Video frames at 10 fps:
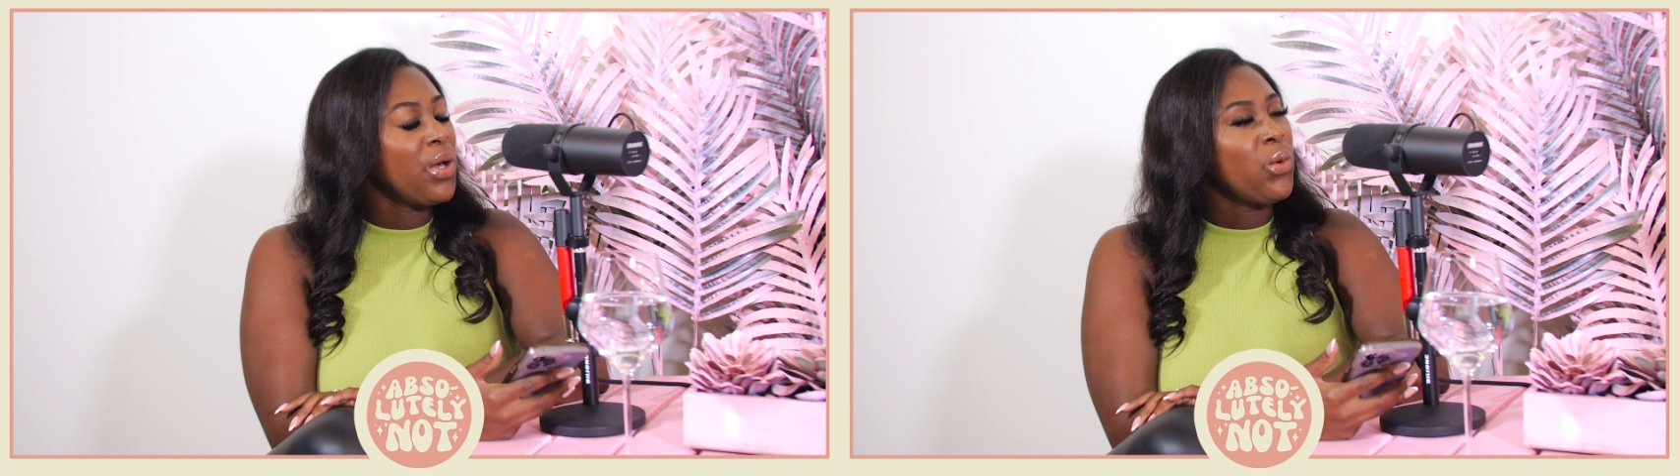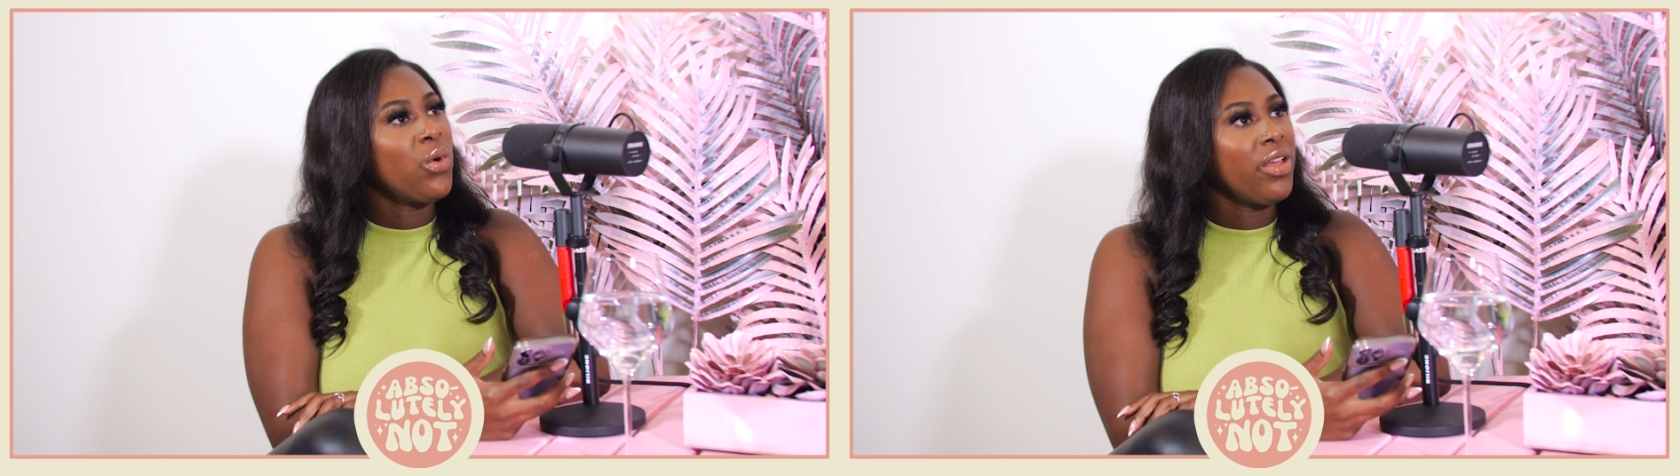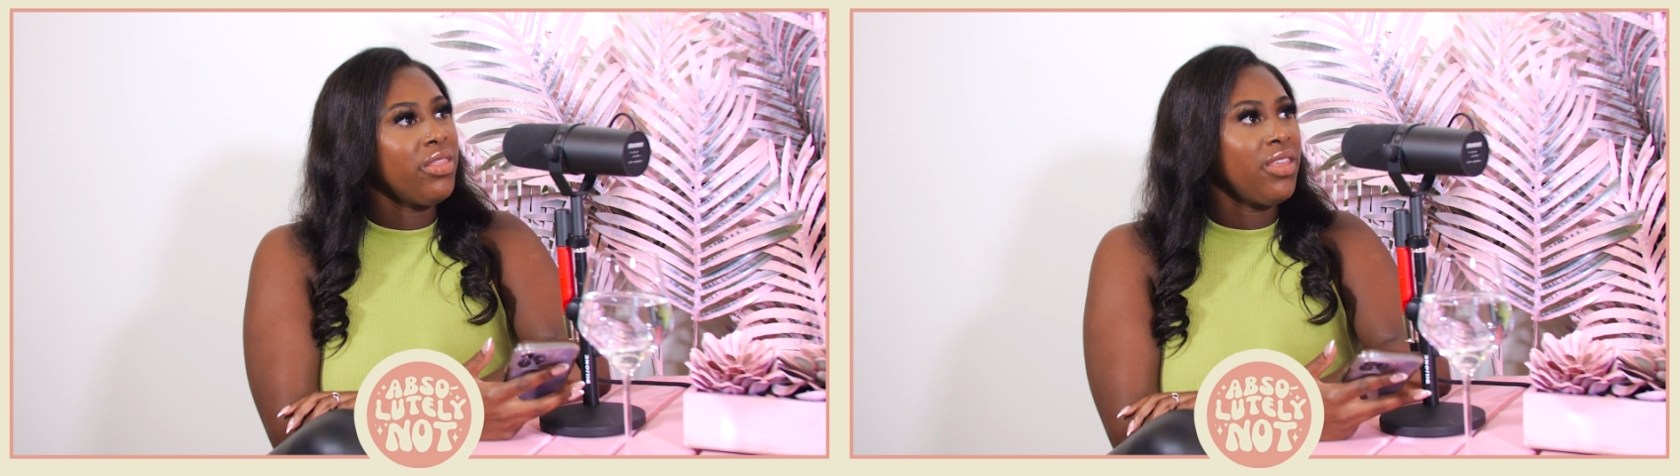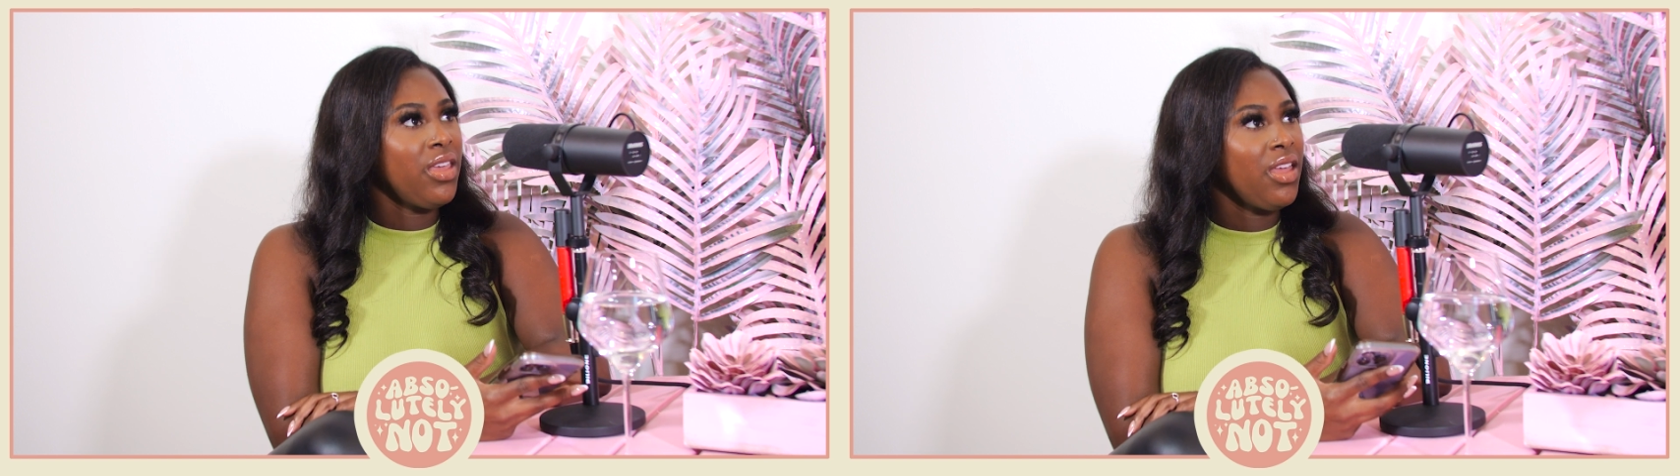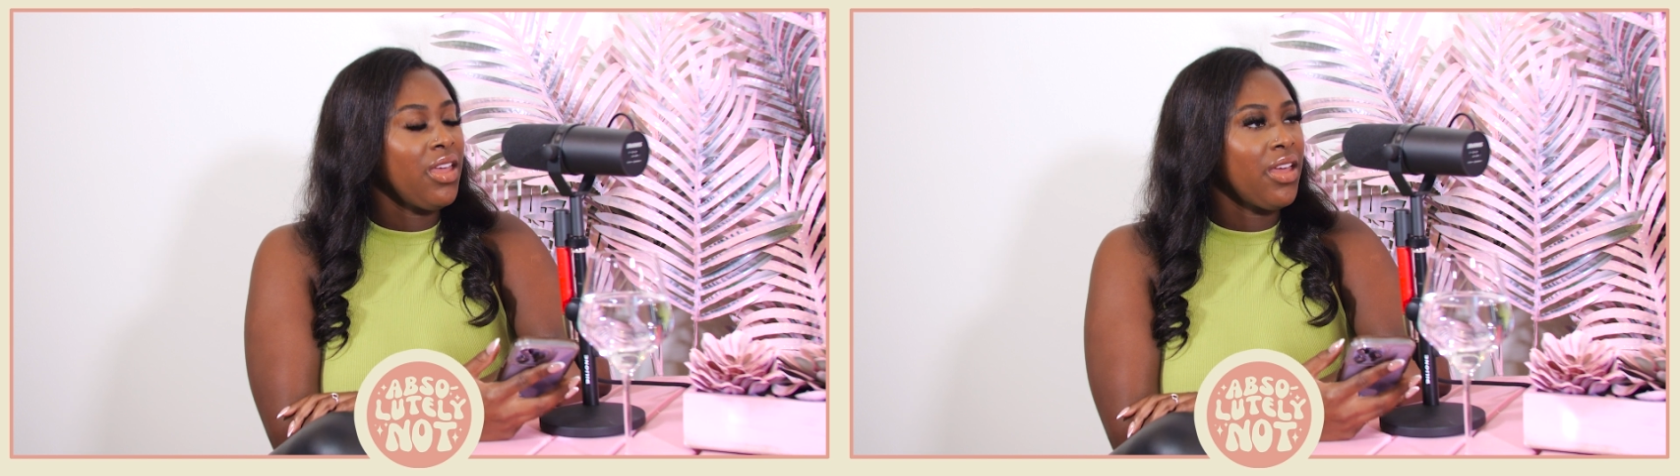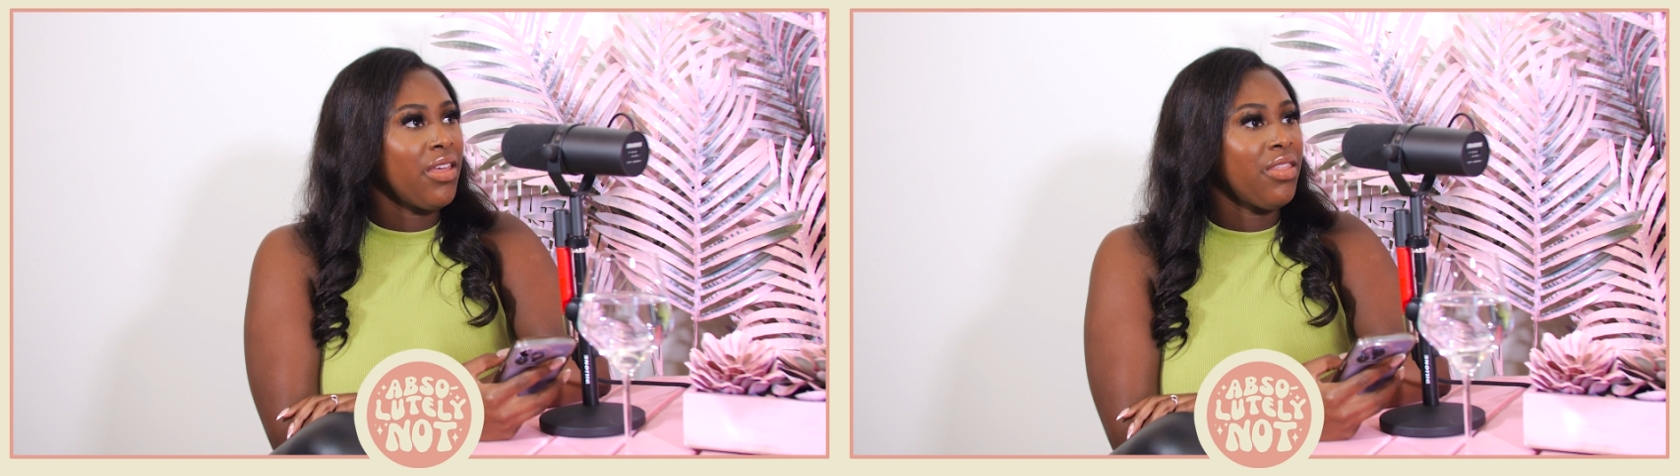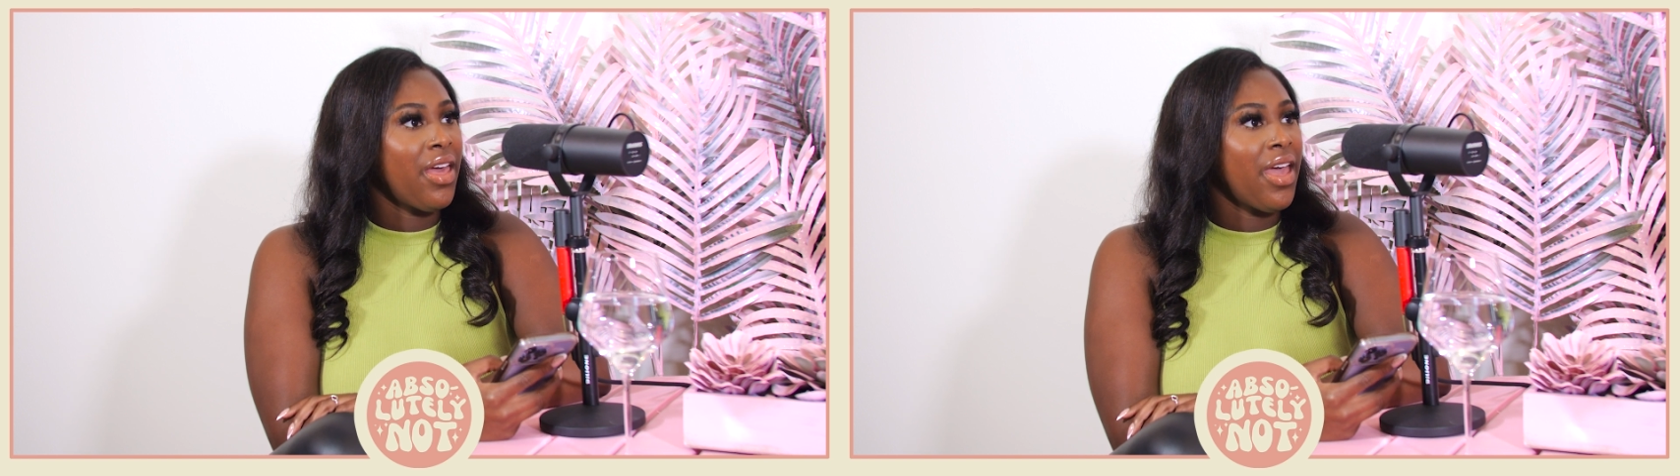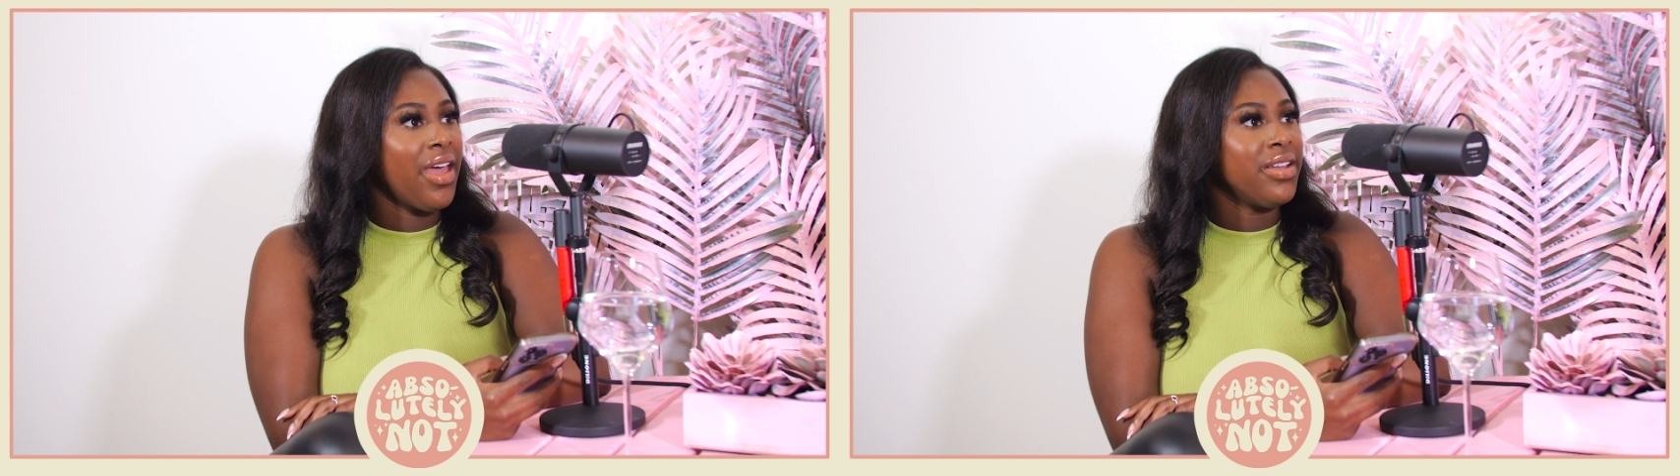But one thing
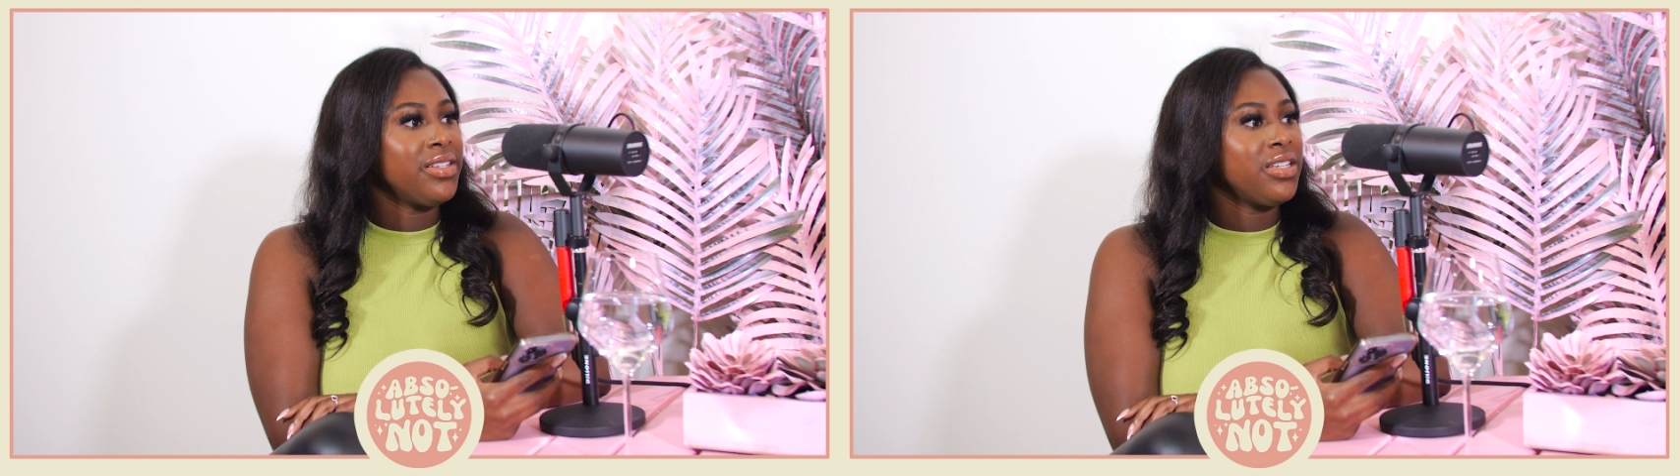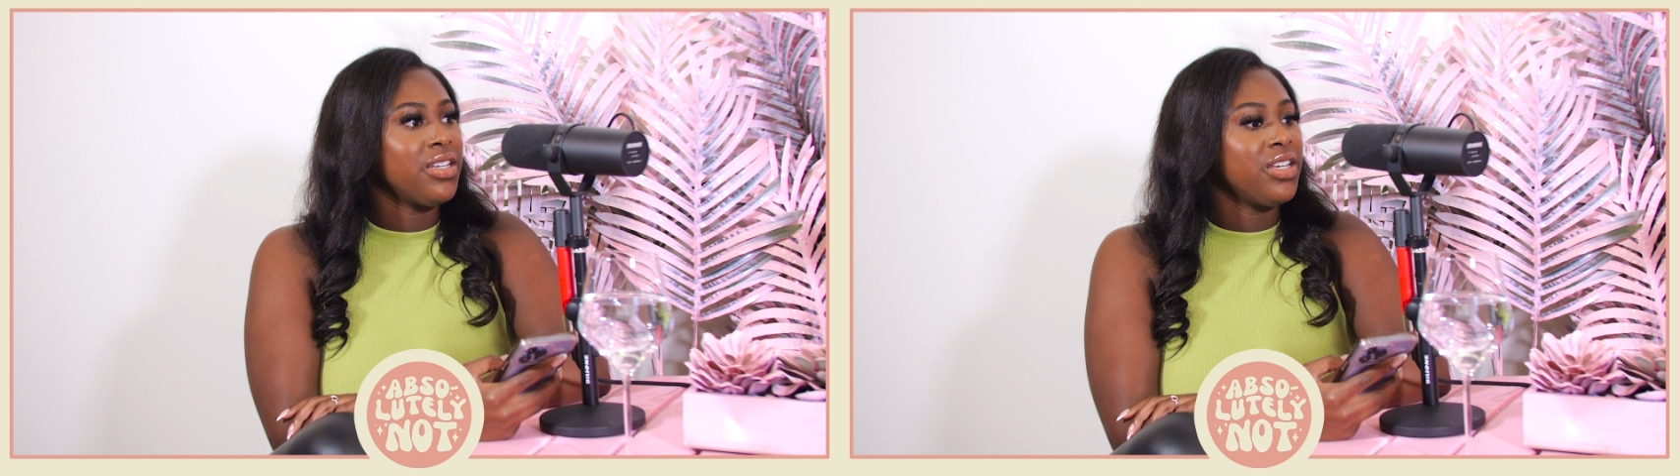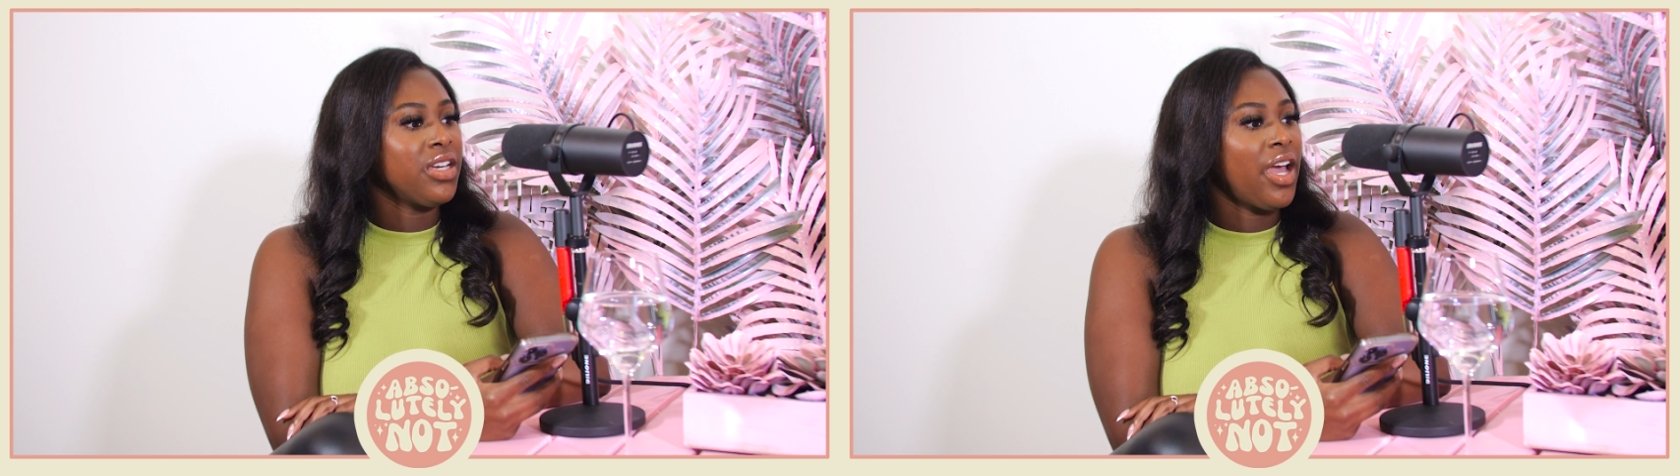that